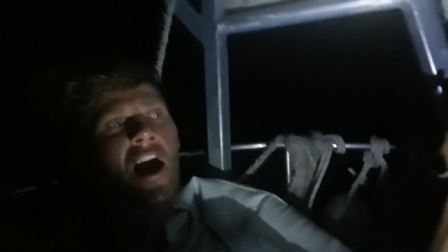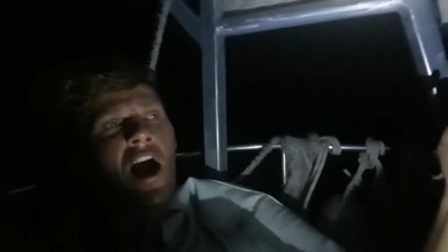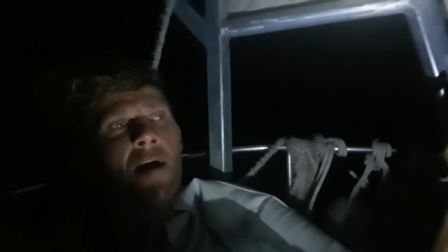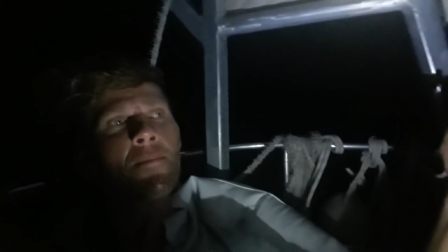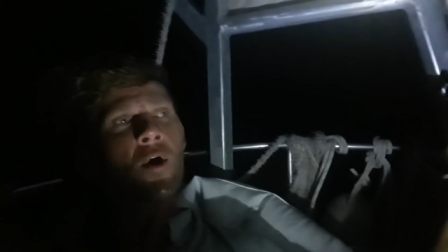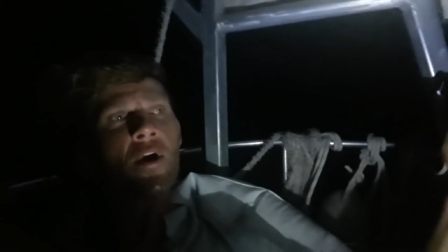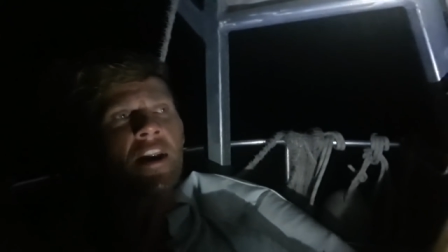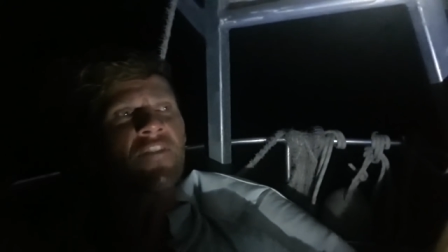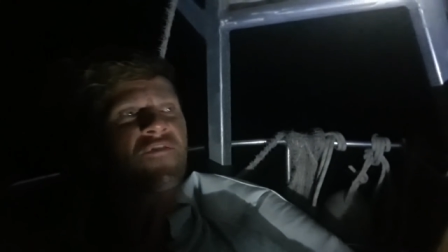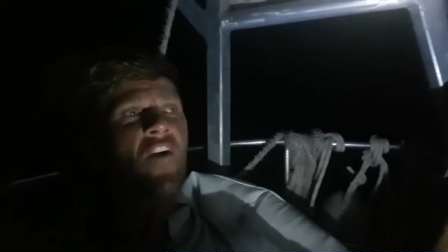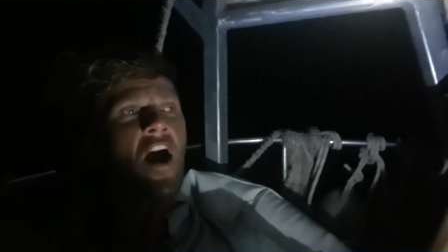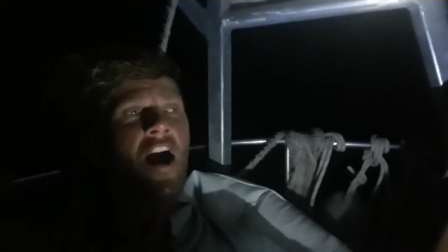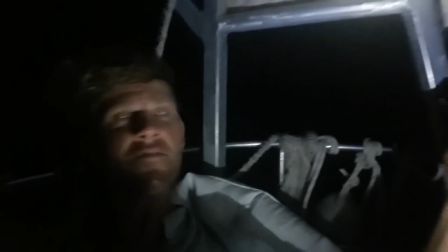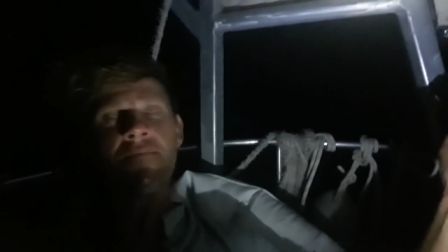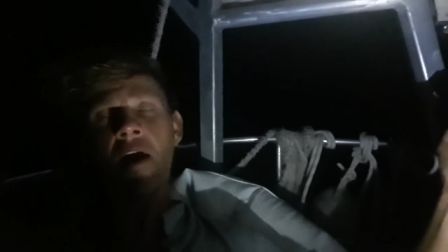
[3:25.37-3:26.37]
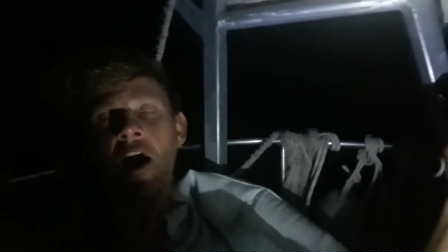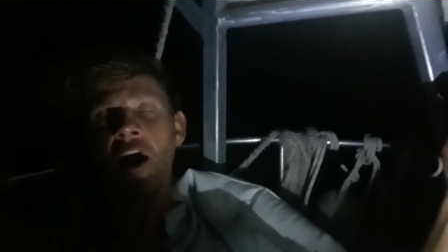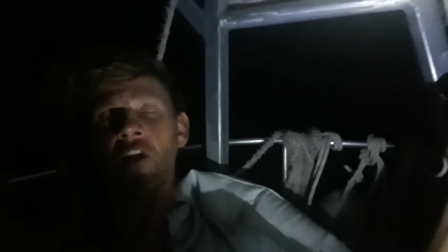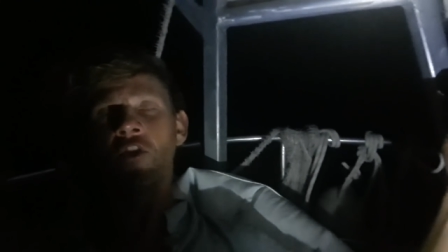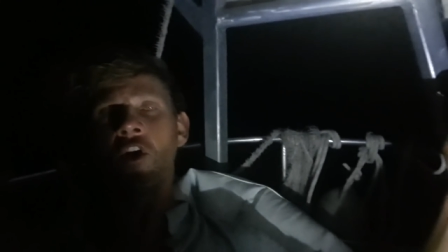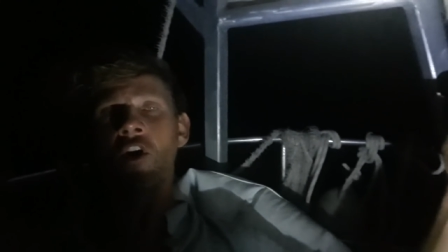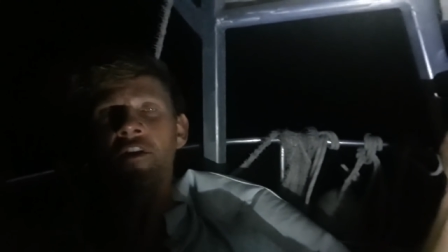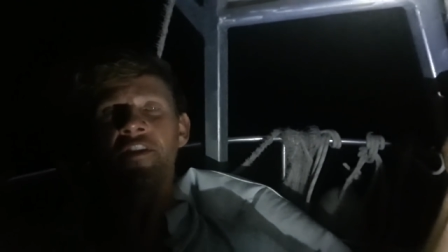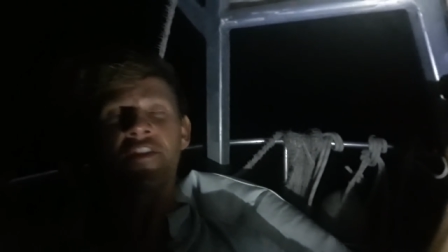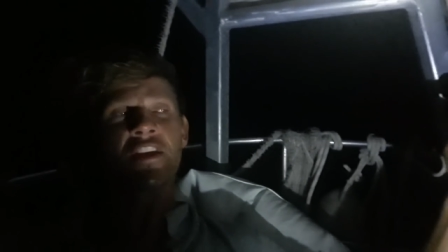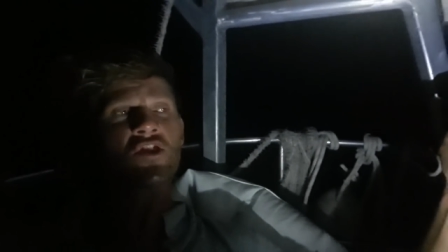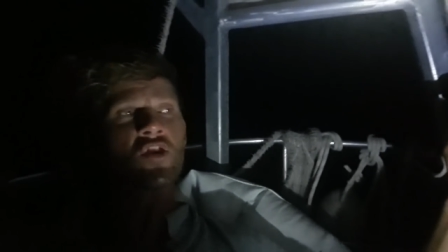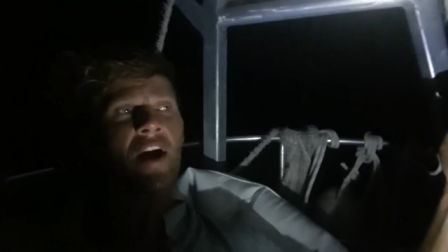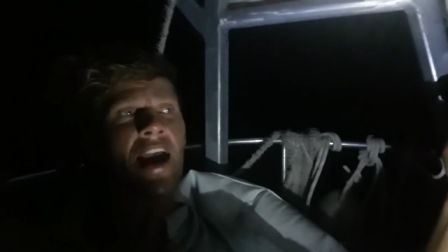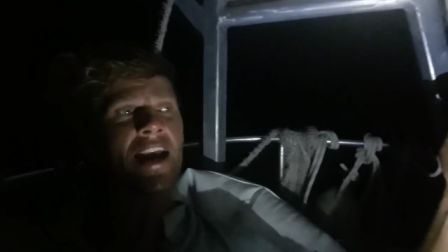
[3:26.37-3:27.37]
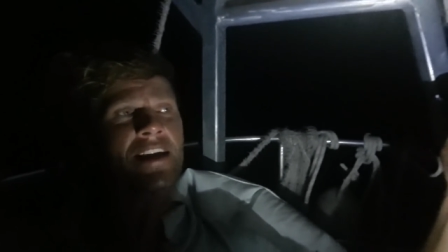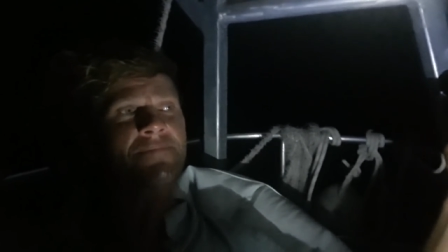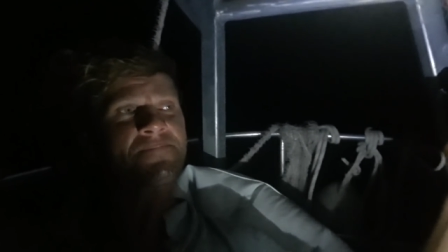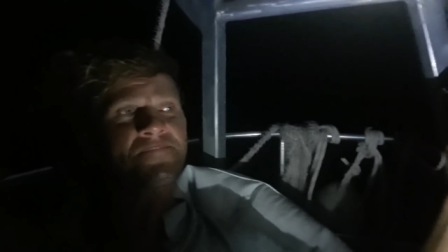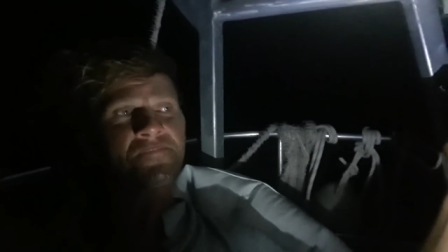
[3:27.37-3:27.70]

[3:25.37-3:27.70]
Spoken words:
I'm already 5 miles north of the track,